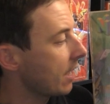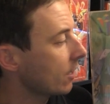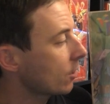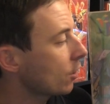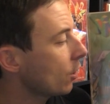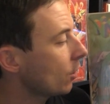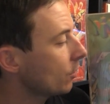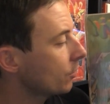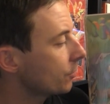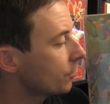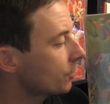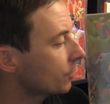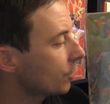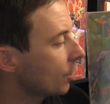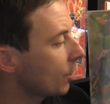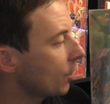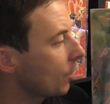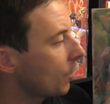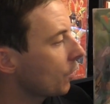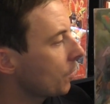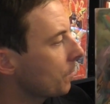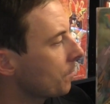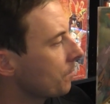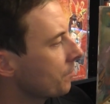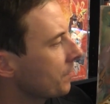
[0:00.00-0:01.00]

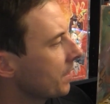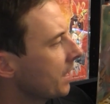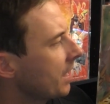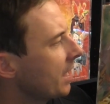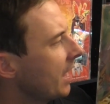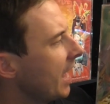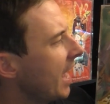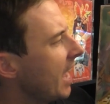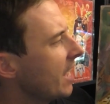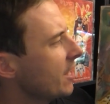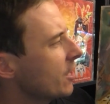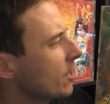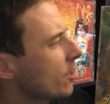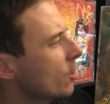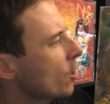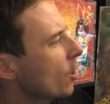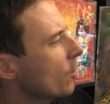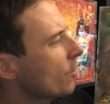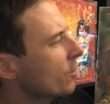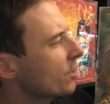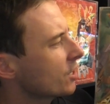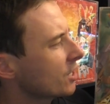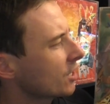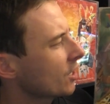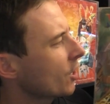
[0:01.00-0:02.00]
console. and you
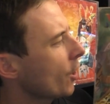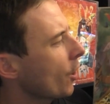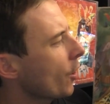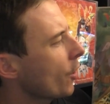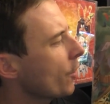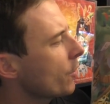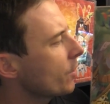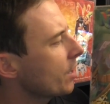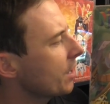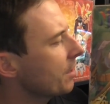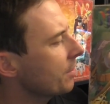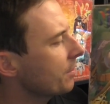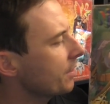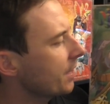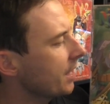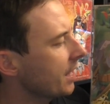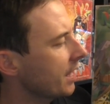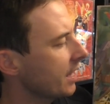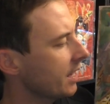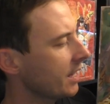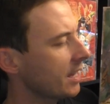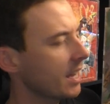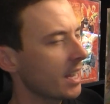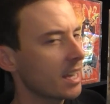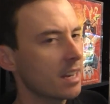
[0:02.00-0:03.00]
got this code, I
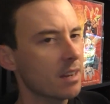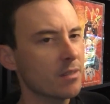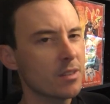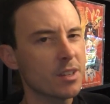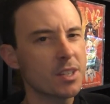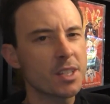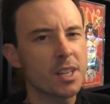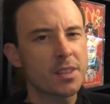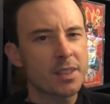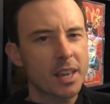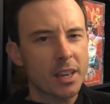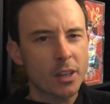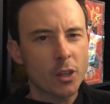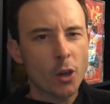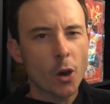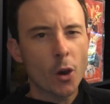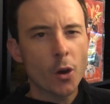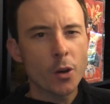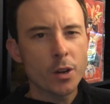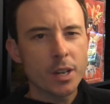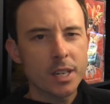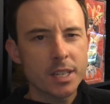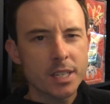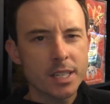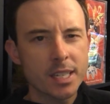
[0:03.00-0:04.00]
think, and if you sent that
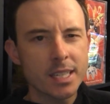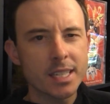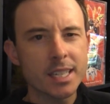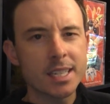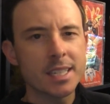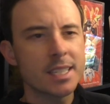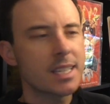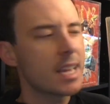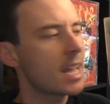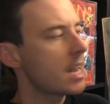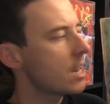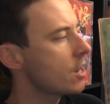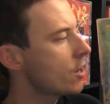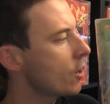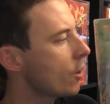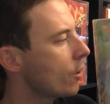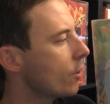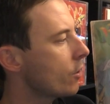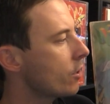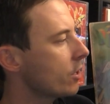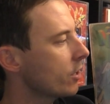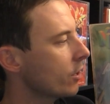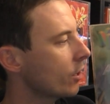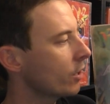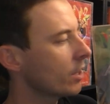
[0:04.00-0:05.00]
code into
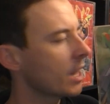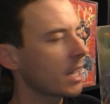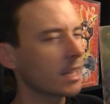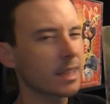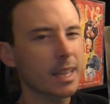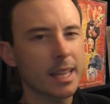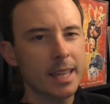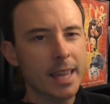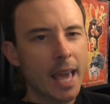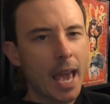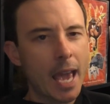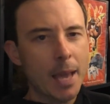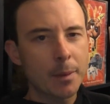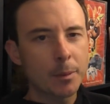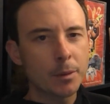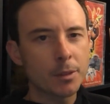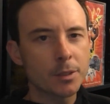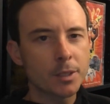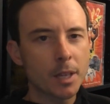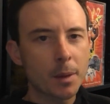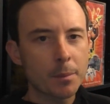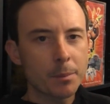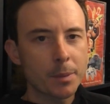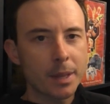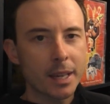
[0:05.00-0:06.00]
Nintendo, you got like the game or
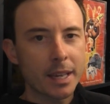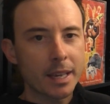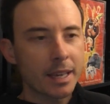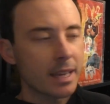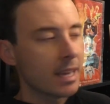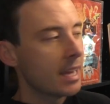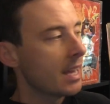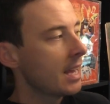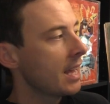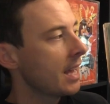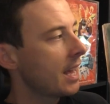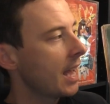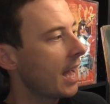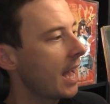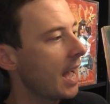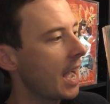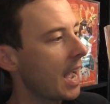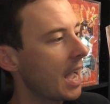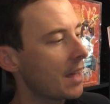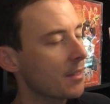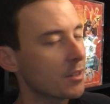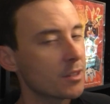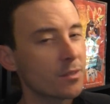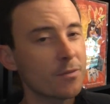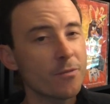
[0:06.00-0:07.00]
something.
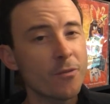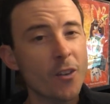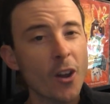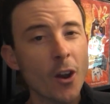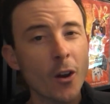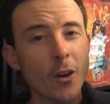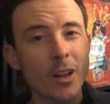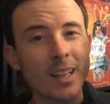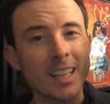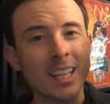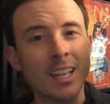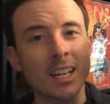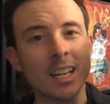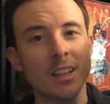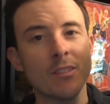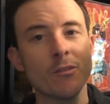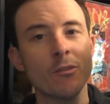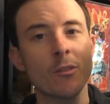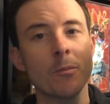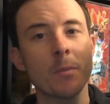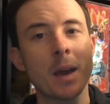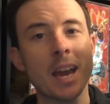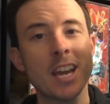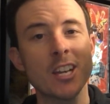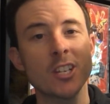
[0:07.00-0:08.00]
There's very little
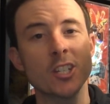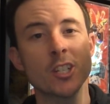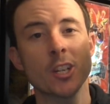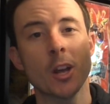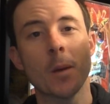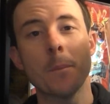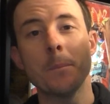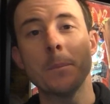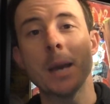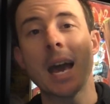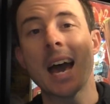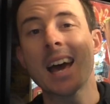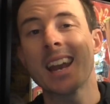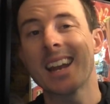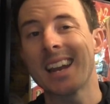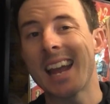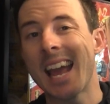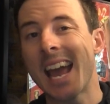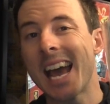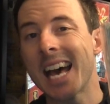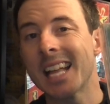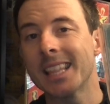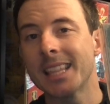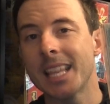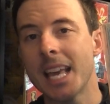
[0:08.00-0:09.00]
information about it
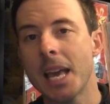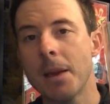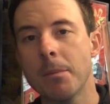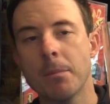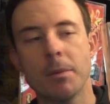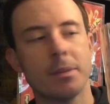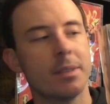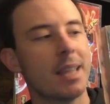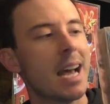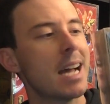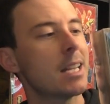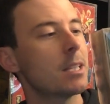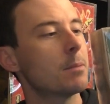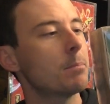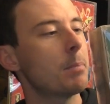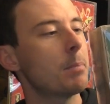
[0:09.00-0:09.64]
out there, but that's